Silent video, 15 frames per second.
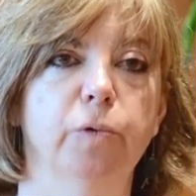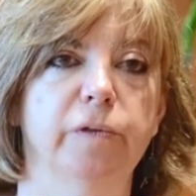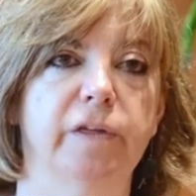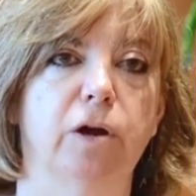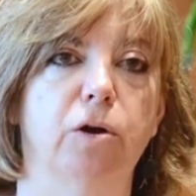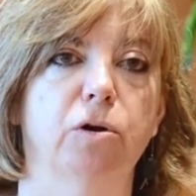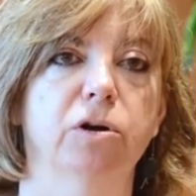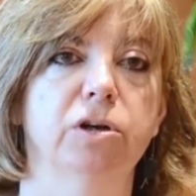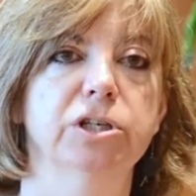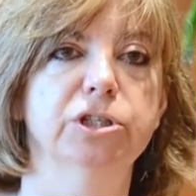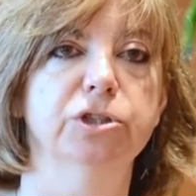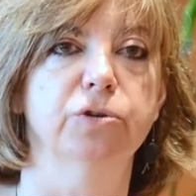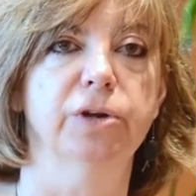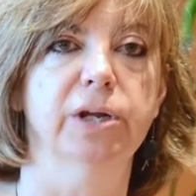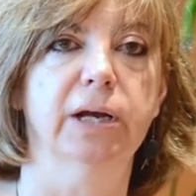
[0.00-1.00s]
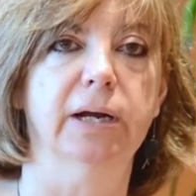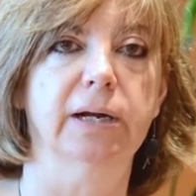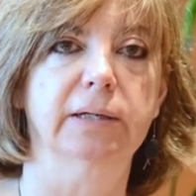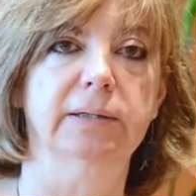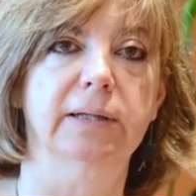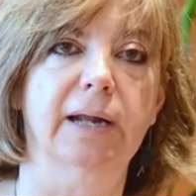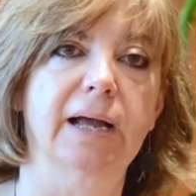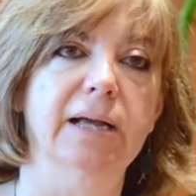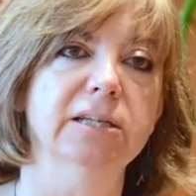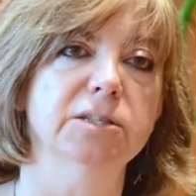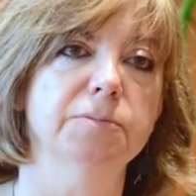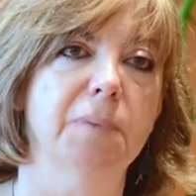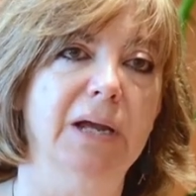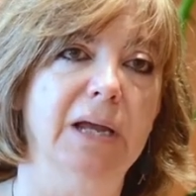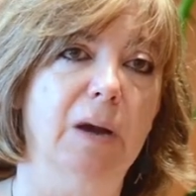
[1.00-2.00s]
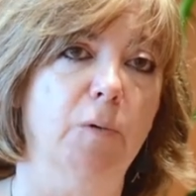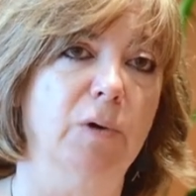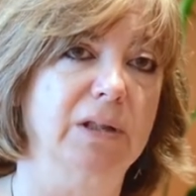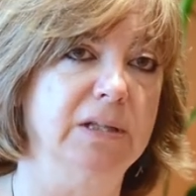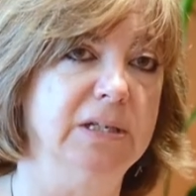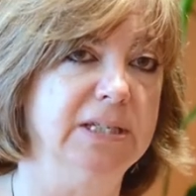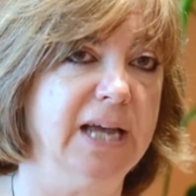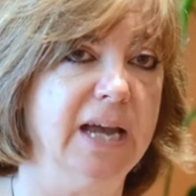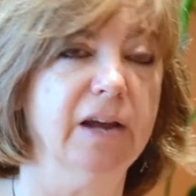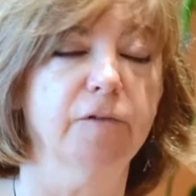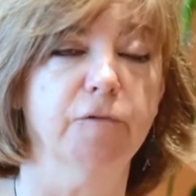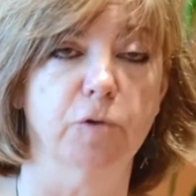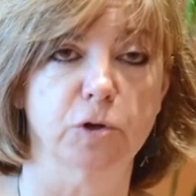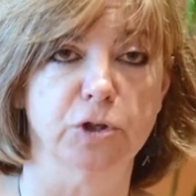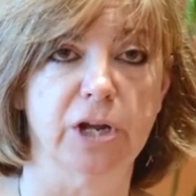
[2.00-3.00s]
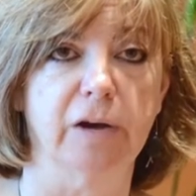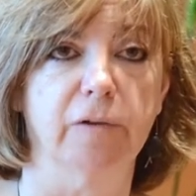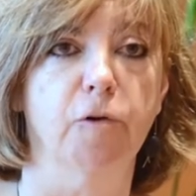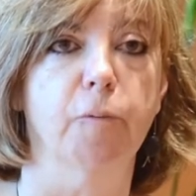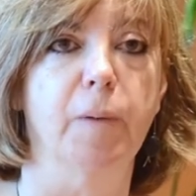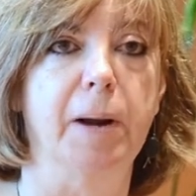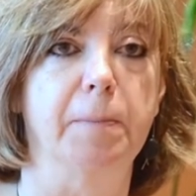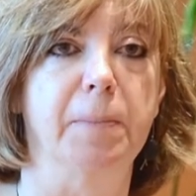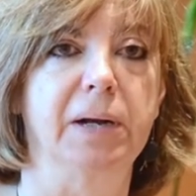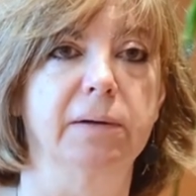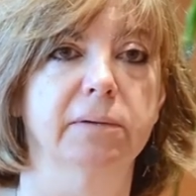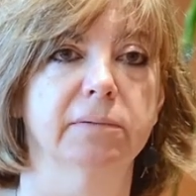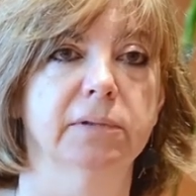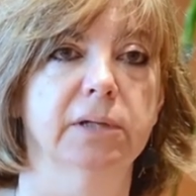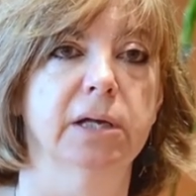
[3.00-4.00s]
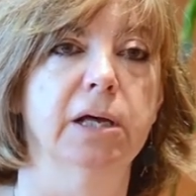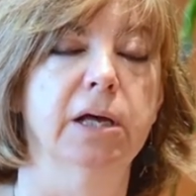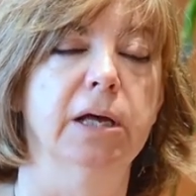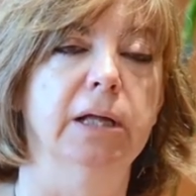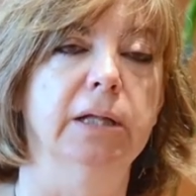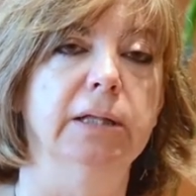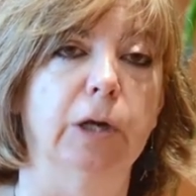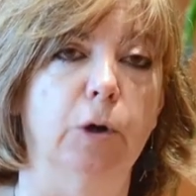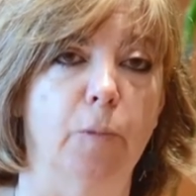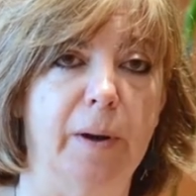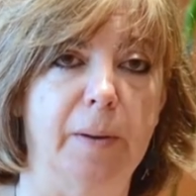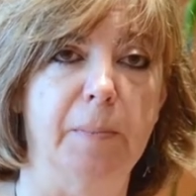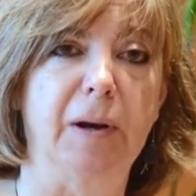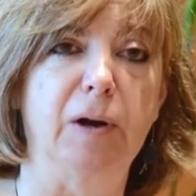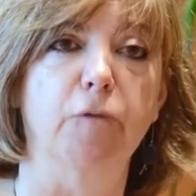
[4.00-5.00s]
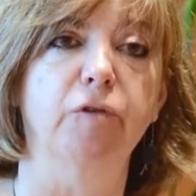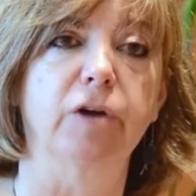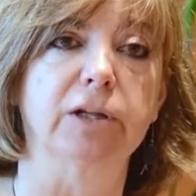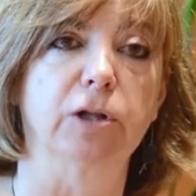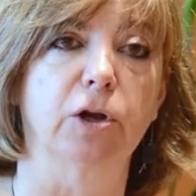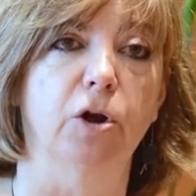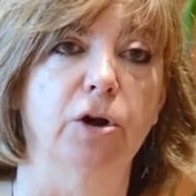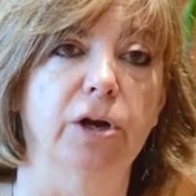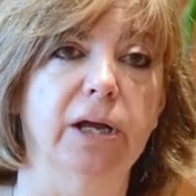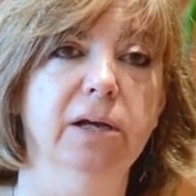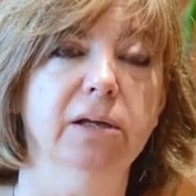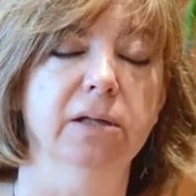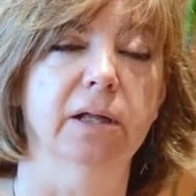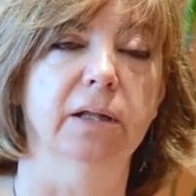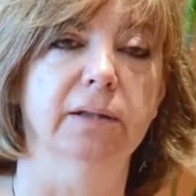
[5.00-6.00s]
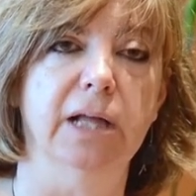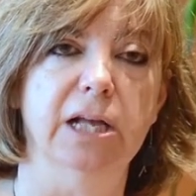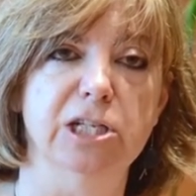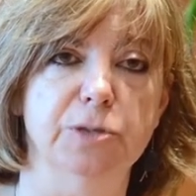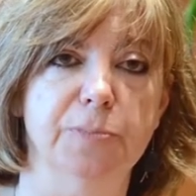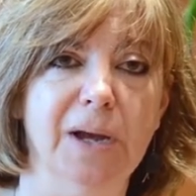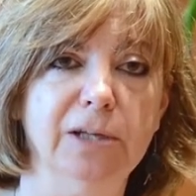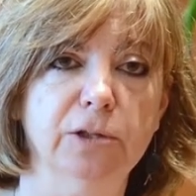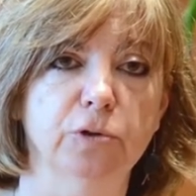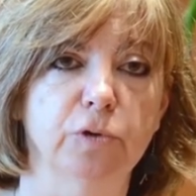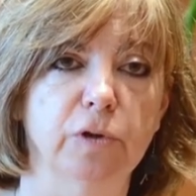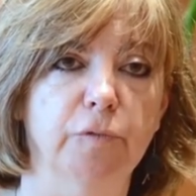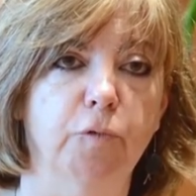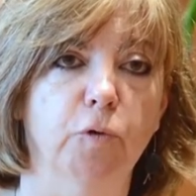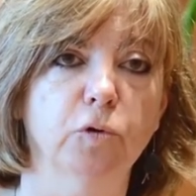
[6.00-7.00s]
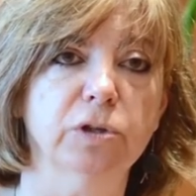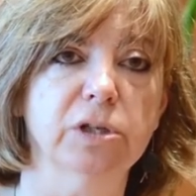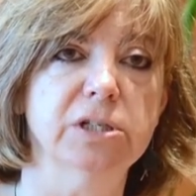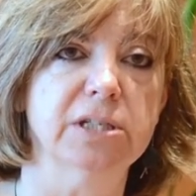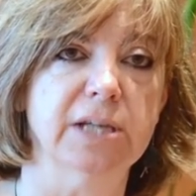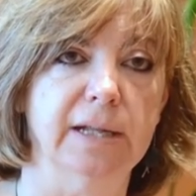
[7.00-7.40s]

with a long history characterized by our desire for self-government. The government of Catalonia dates back to the 14th